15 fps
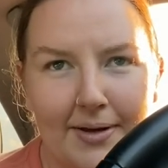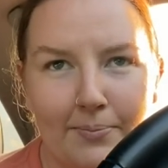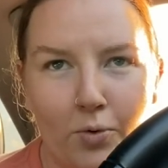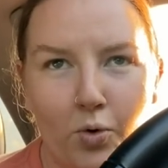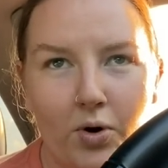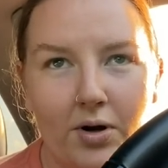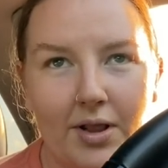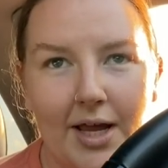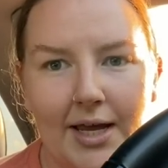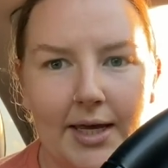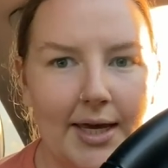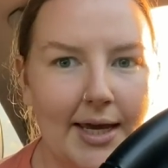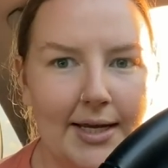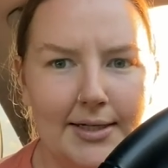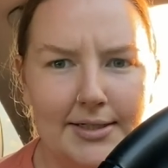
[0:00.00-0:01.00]
more like
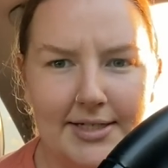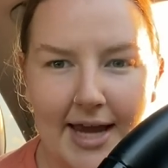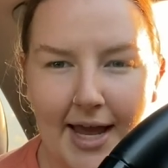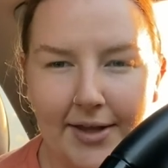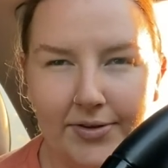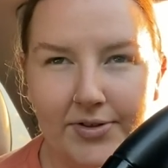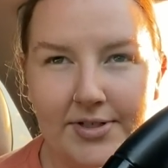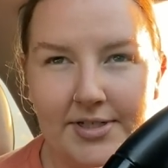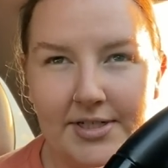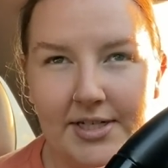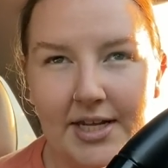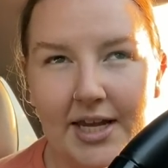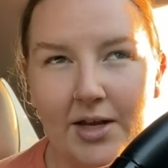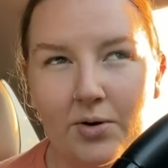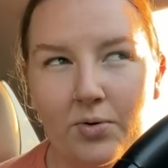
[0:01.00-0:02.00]
intense
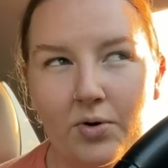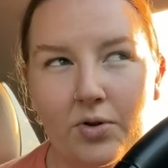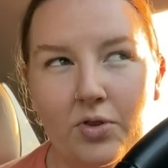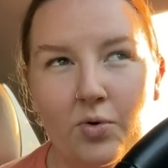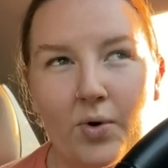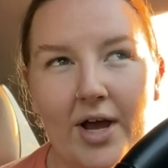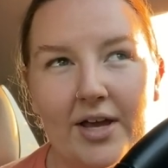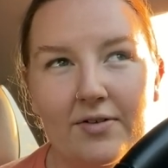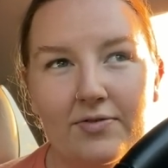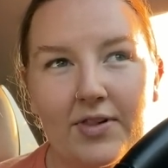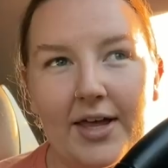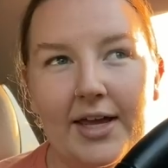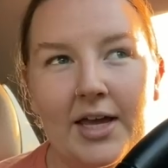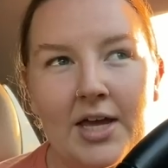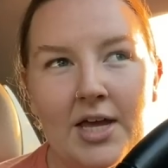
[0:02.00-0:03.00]
in the way of like